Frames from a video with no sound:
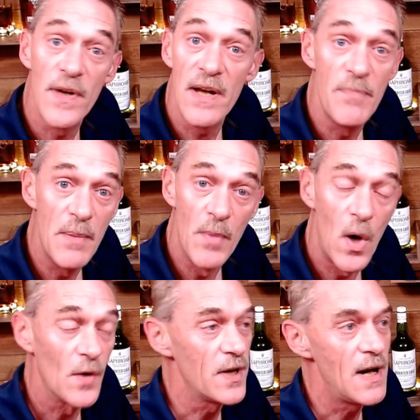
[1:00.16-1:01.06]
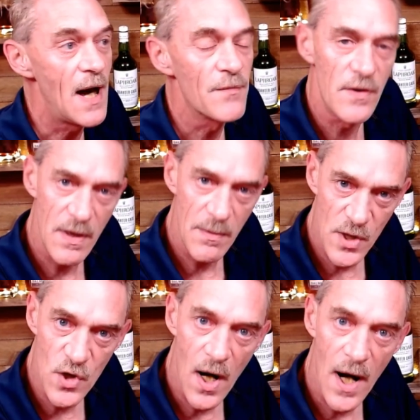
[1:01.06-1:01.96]
been malted, after they've been
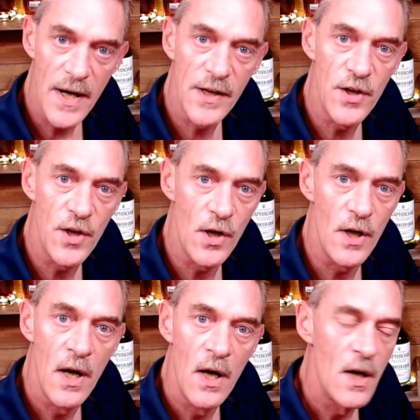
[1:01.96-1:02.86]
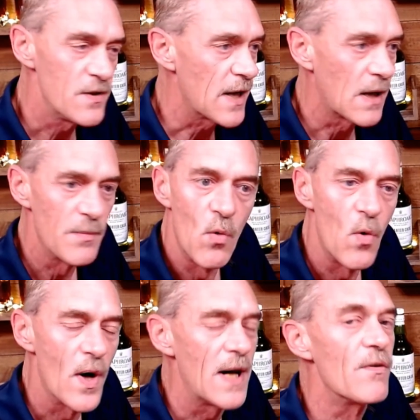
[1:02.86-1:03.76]
dried and cured, take them to
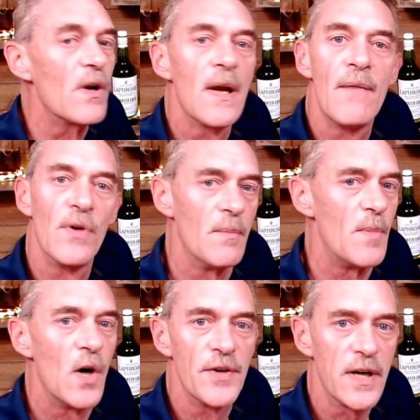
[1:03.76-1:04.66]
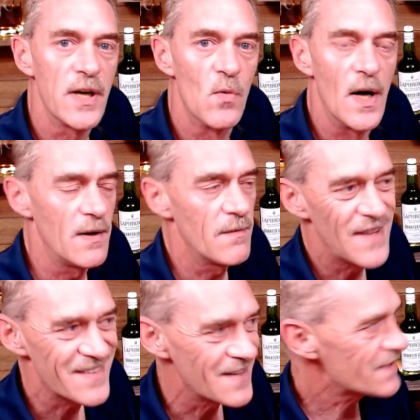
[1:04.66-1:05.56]
whatever level of malting you want.
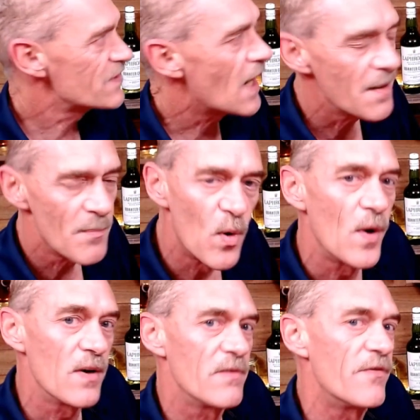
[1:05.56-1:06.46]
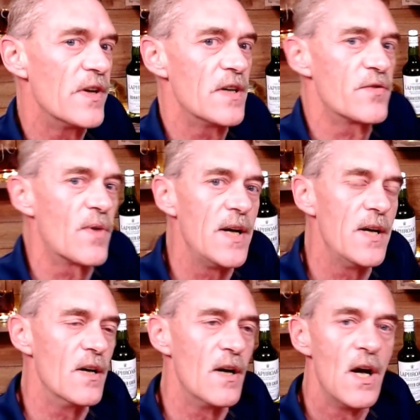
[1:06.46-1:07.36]
That's not important for this right
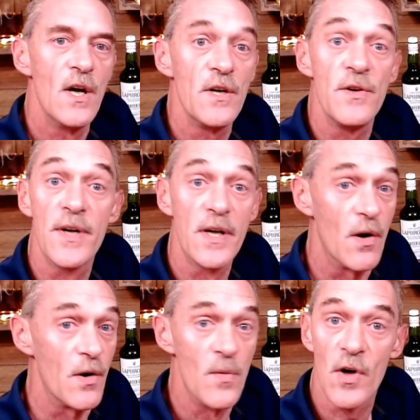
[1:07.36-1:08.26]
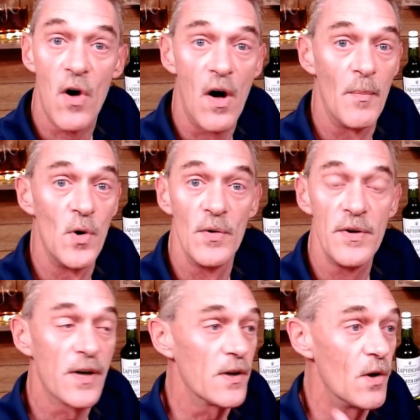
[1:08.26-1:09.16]
here. You could go to a caramel, you
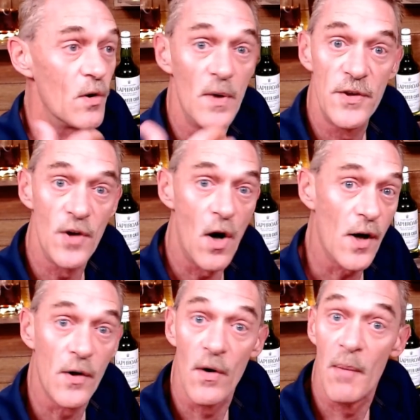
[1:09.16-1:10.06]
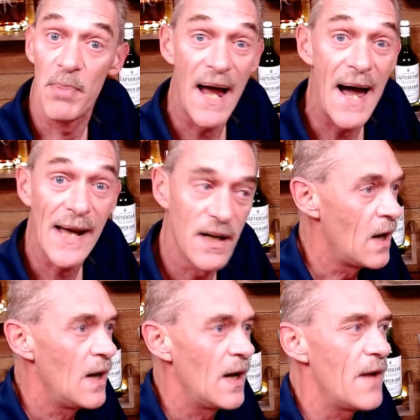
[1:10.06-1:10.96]
could go to a dark or a black,
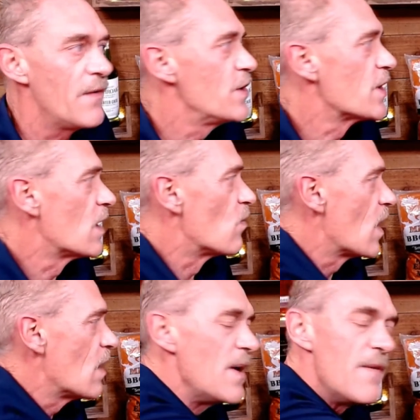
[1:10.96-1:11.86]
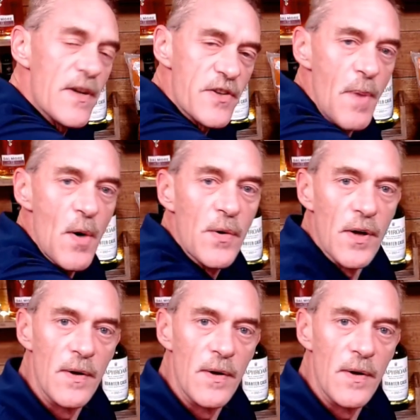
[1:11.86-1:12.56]
and then you're going to run them in this smoker.